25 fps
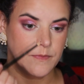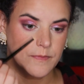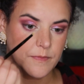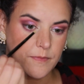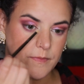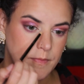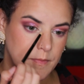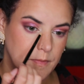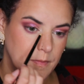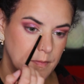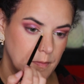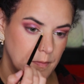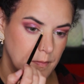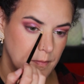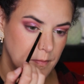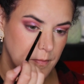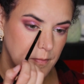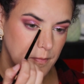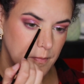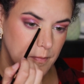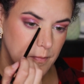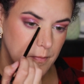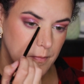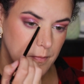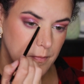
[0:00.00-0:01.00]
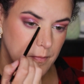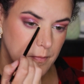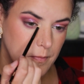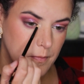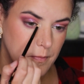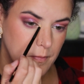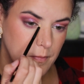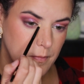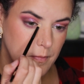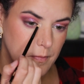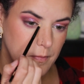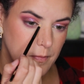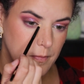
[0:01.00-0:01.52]

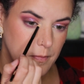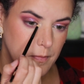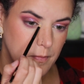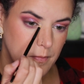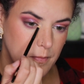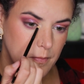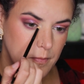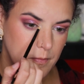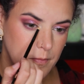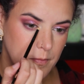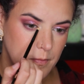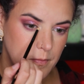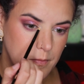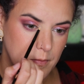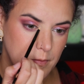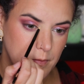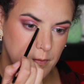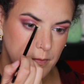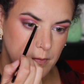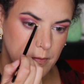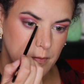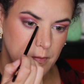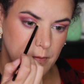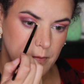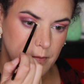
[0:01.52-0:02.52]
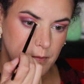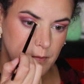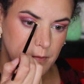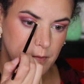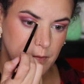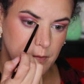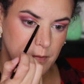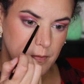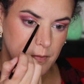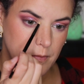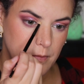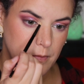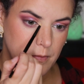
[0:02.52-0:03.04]

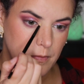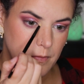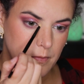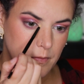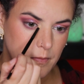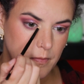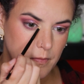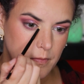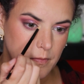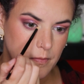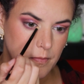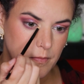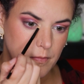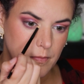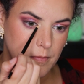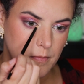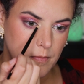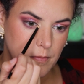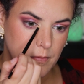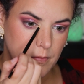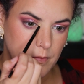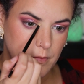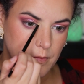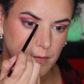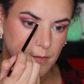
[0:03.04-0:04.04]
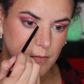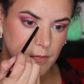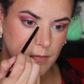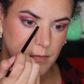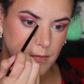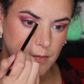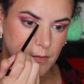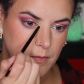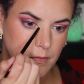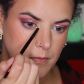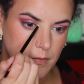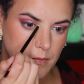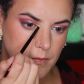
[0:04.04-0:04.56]

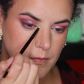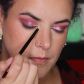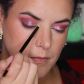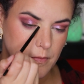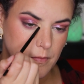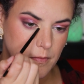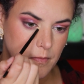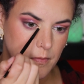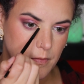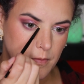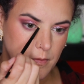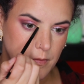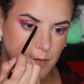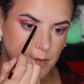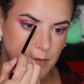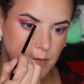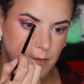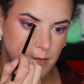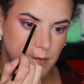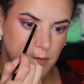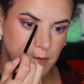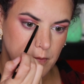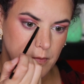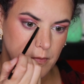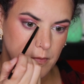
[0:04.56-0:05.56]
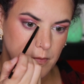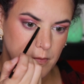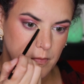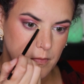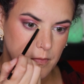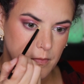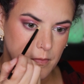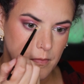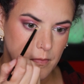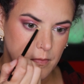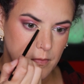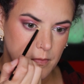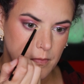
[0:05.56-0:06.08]

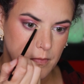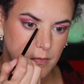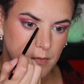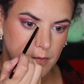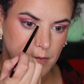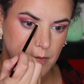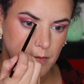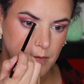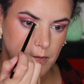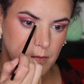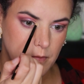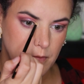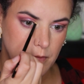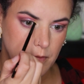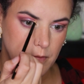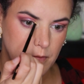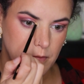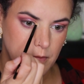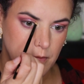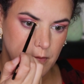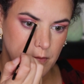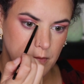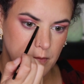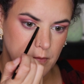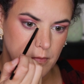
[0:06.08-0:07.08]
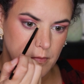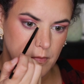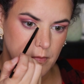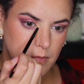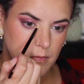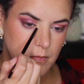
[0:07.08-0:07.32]
No one is speaking in this clip.